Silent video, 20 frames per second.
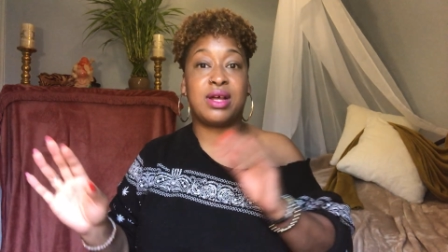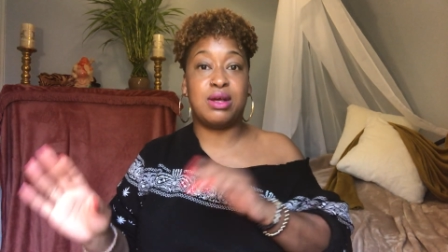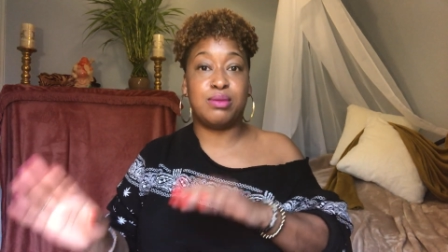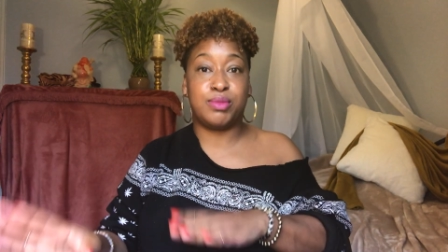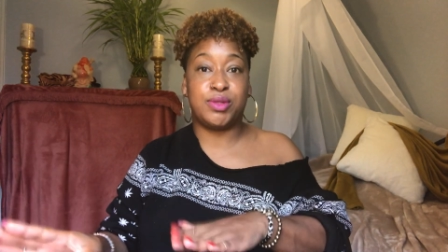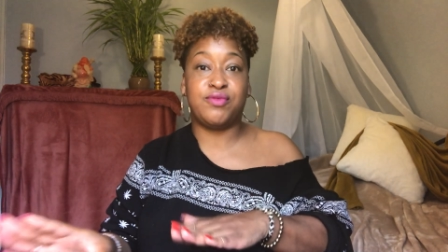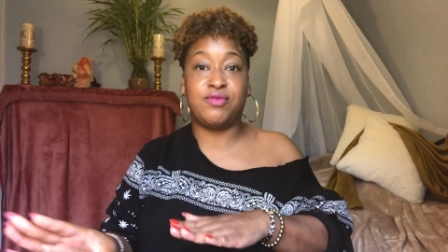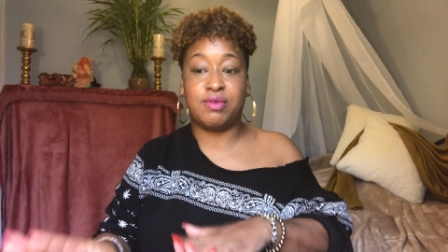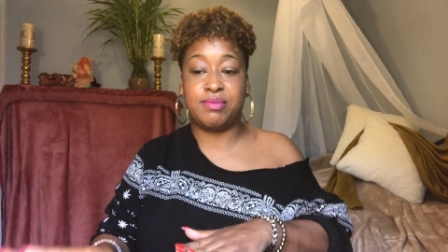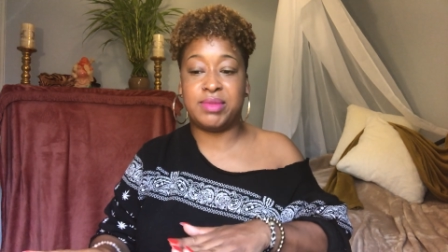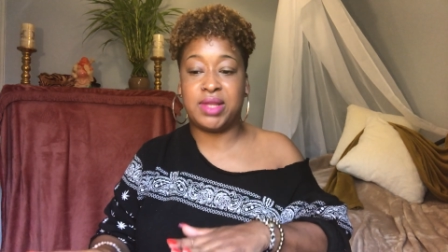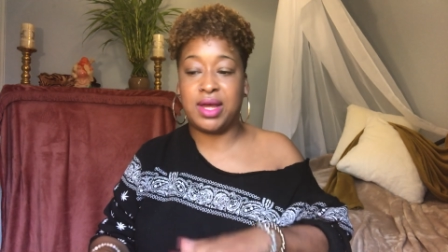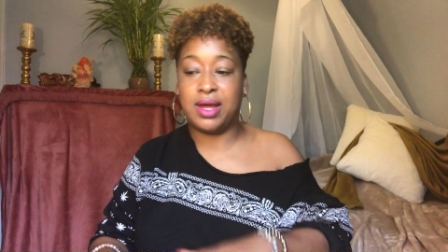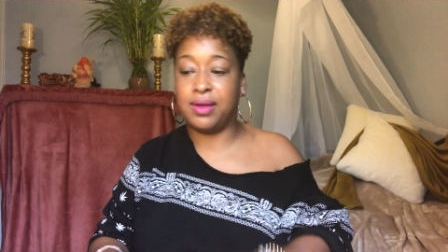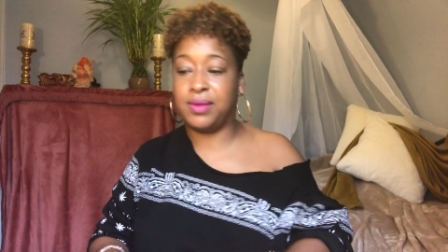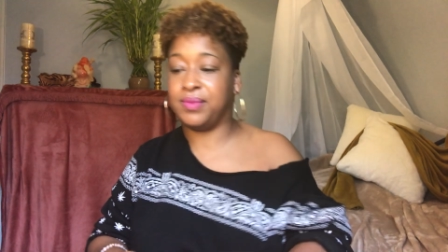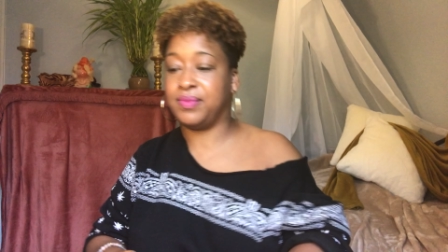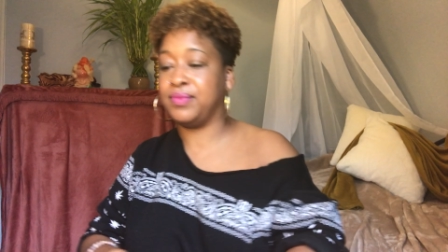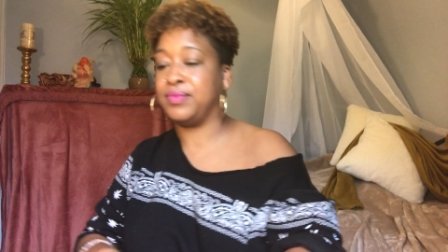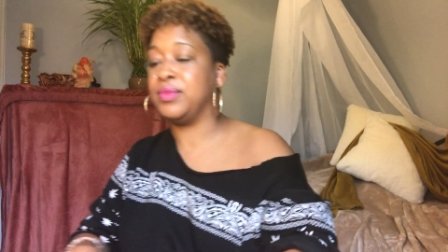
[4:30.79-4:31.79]
comes from
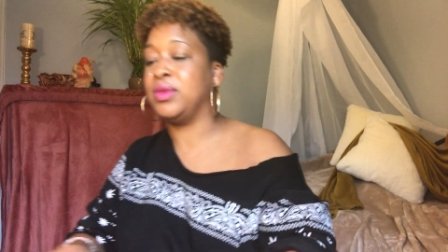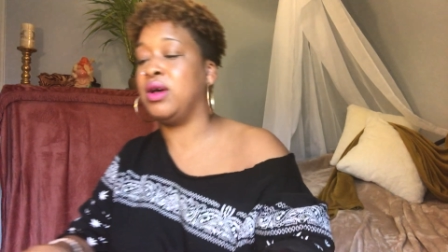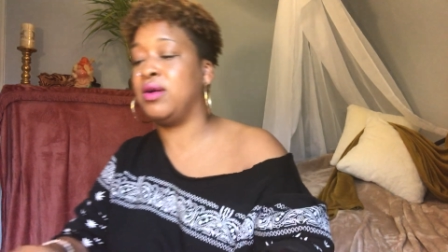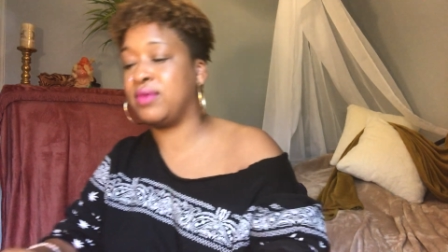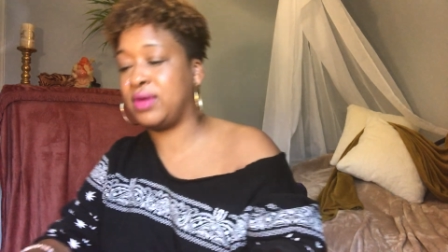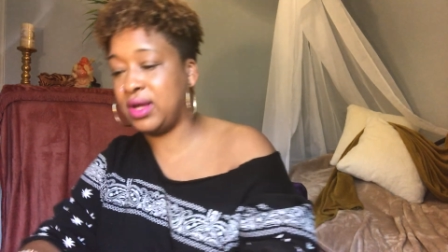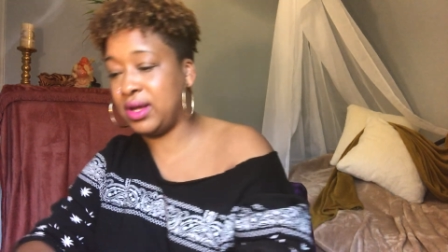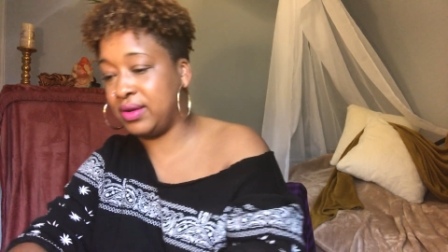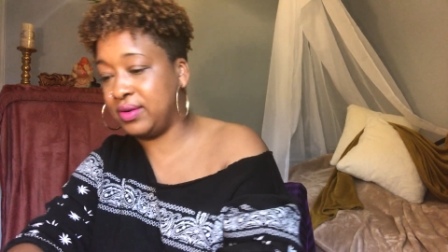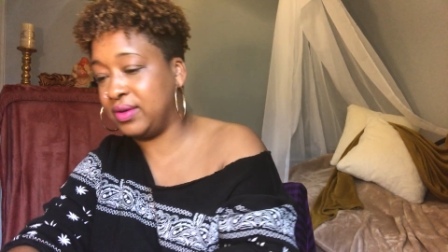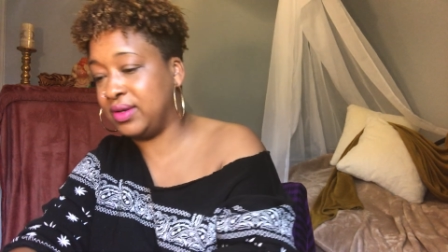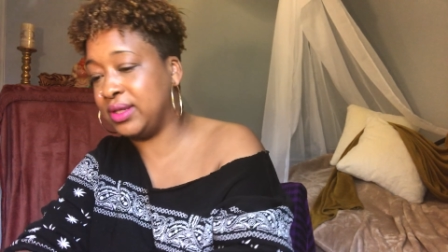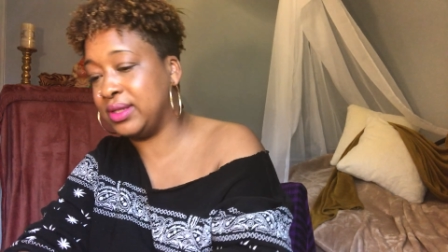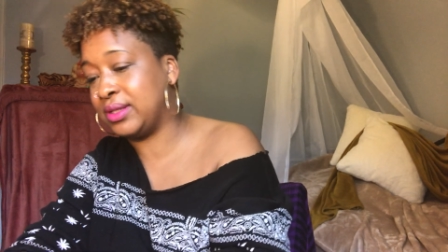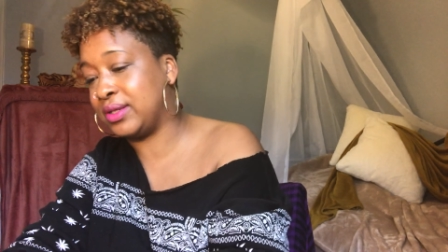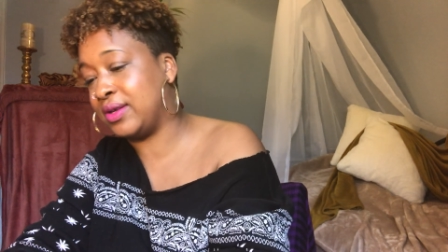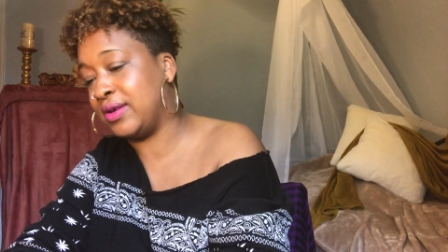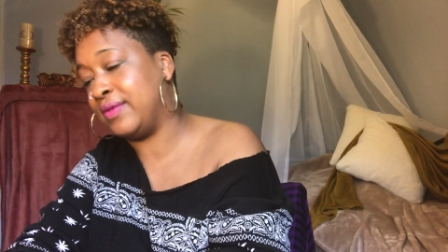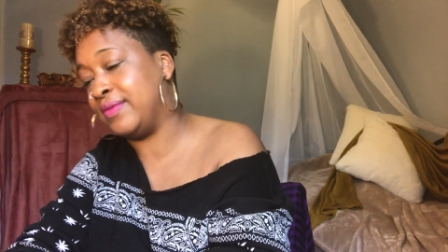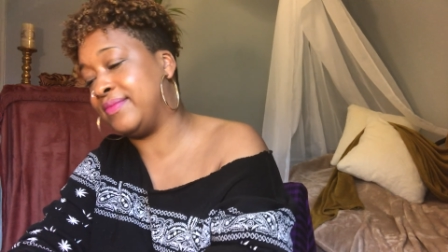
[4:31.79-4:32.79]
that. Okay,
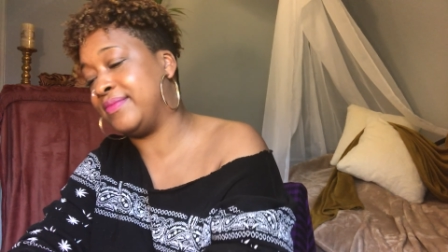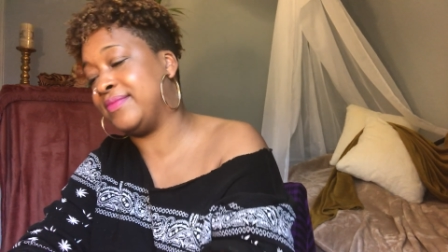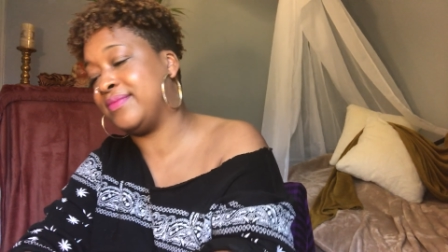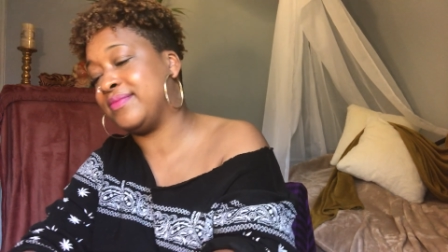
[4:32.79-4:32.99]
let's go.